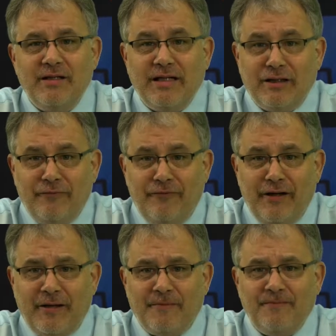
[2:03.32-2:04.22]
get the
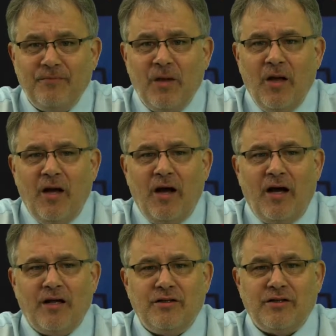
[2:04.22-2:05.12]
fee,
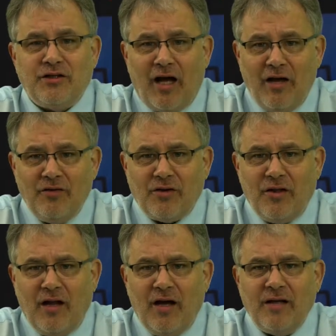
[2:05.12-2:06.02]
to sign the
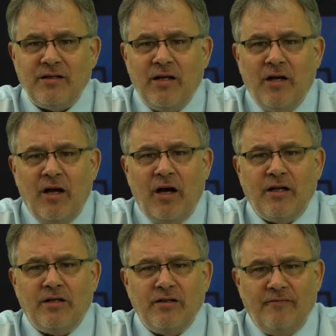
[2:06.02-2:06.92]
client,
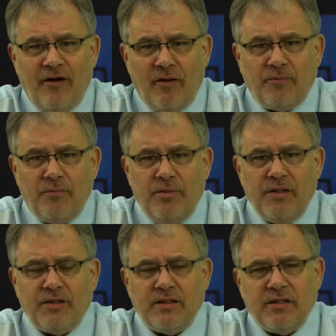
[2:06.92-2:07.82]
to develop the
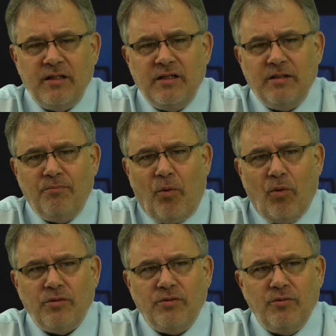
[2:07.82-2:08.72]
business. And it's
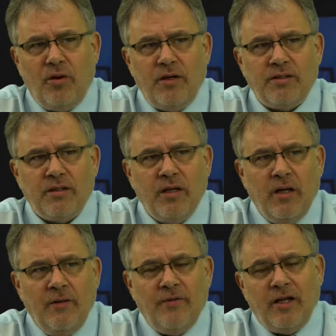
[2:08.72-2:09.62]
important to us
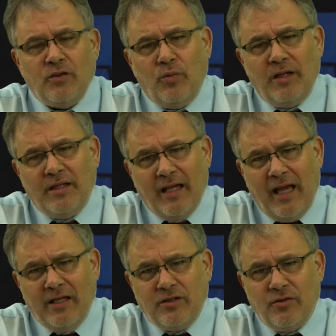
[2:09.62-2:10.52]
that as we
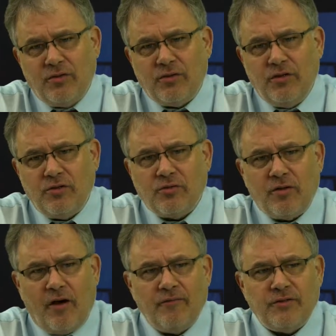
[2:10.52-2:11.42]
engage in those initial
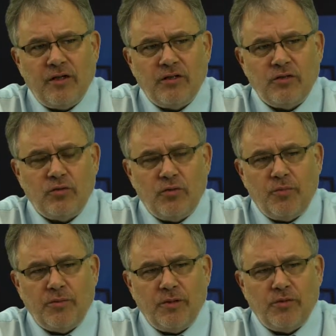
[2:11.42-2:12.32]
conversations
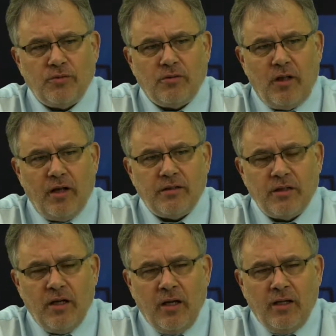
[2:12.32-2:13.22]
with potential clients,
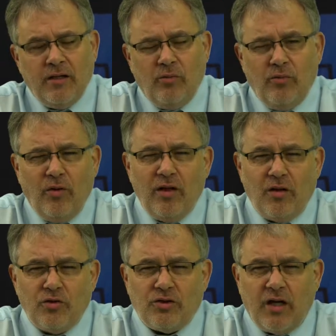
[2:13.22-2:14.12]
that we really
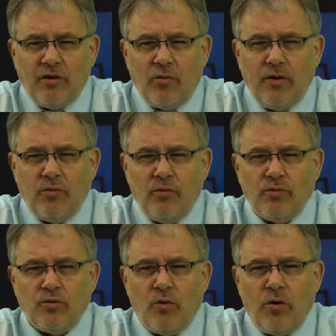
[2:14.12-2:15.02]
understand the way the
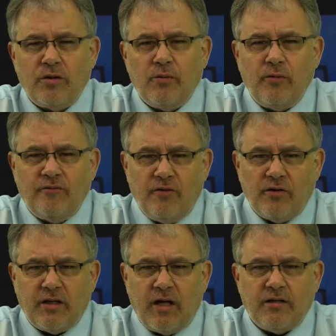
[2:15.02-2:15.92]
rules work, that we've
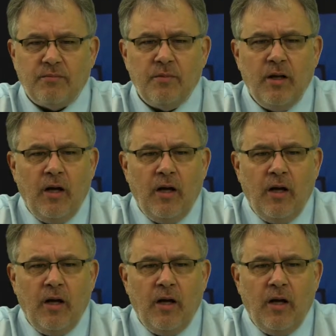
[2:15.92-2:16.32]
looked at them.